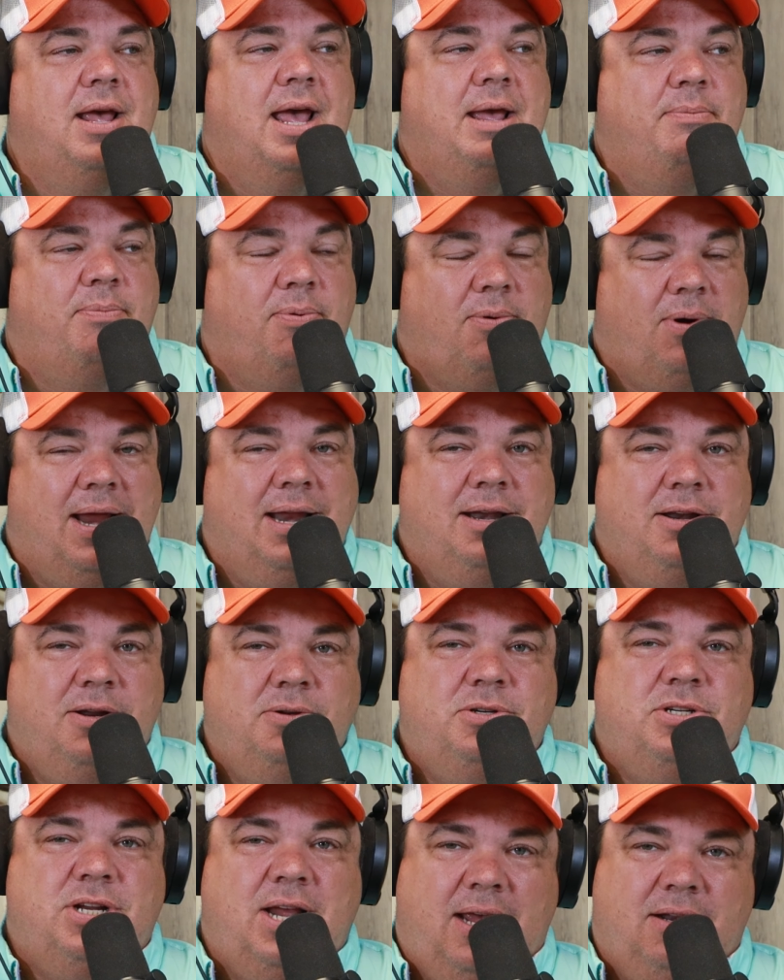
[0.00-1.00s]
a brand
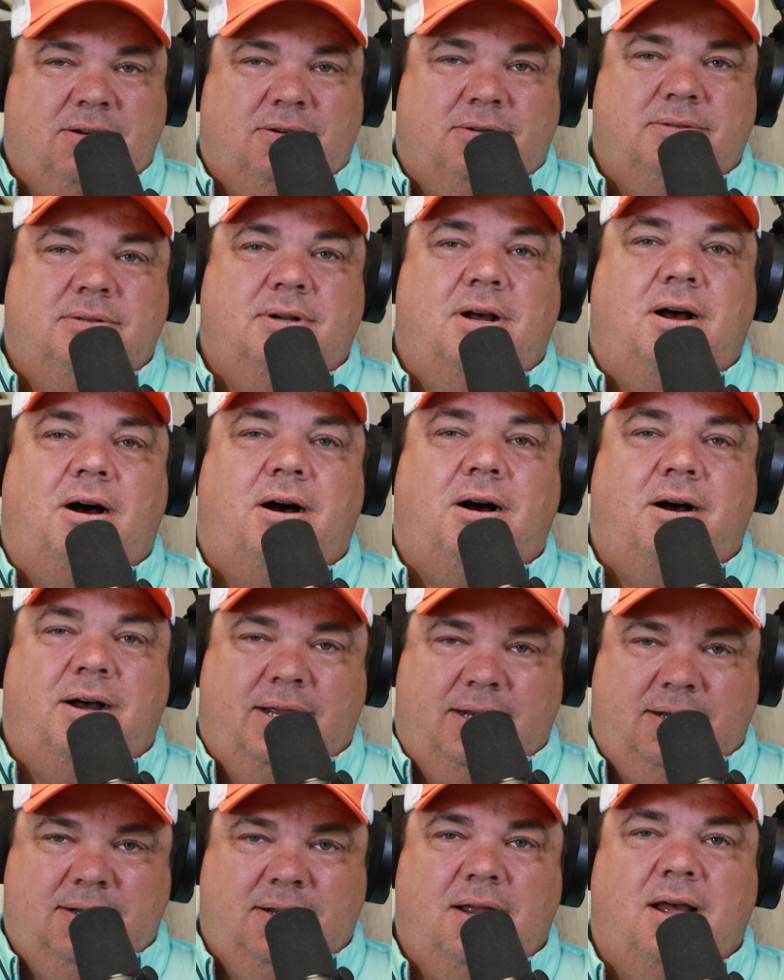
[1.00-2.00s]
new channel
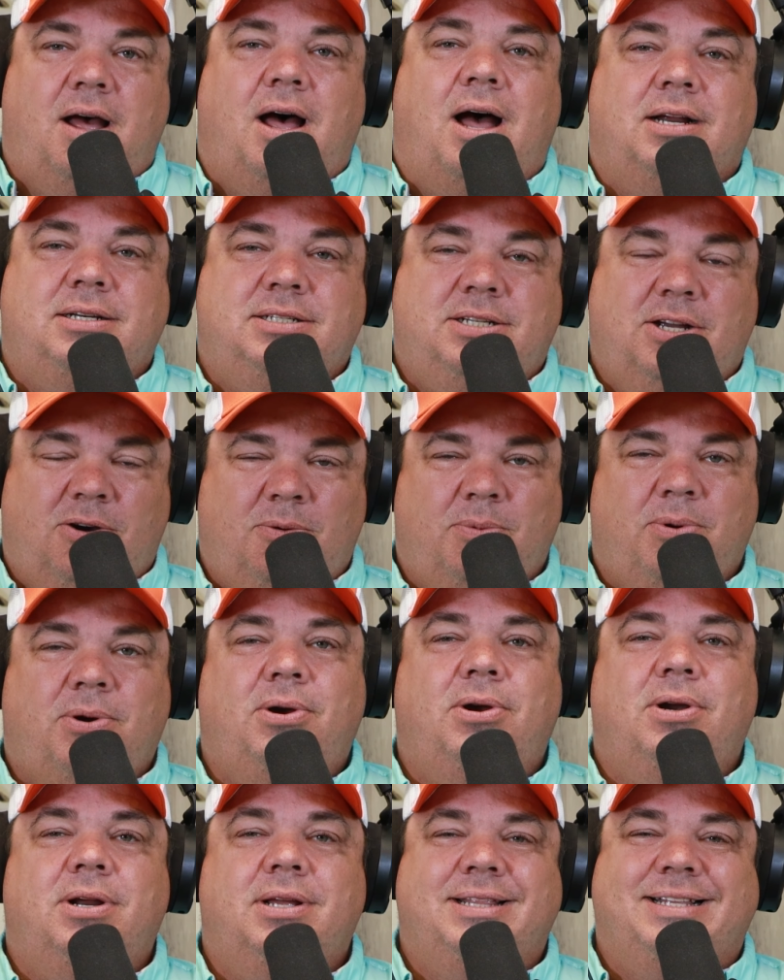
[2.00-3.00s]
on
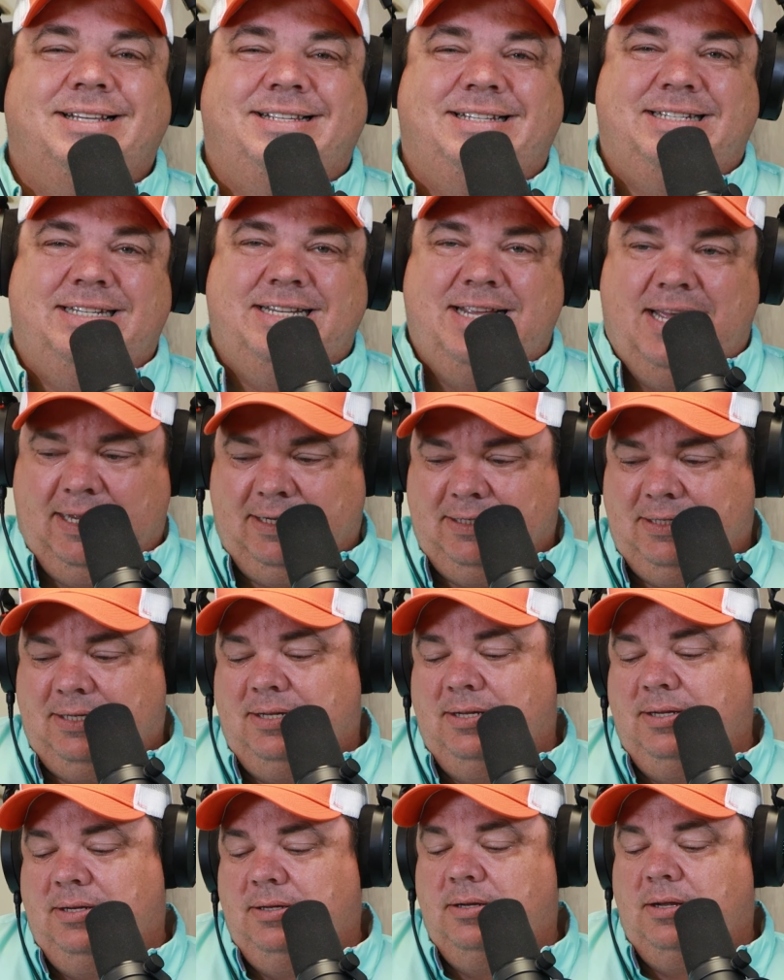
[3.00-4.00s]
October the
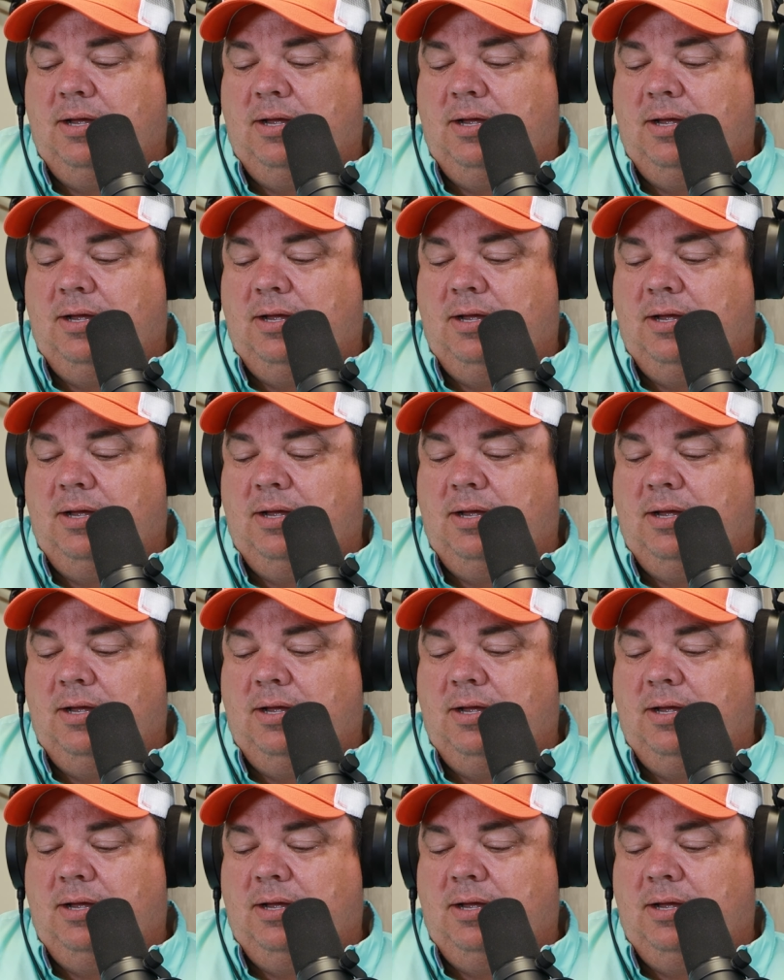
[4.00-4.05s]
6th.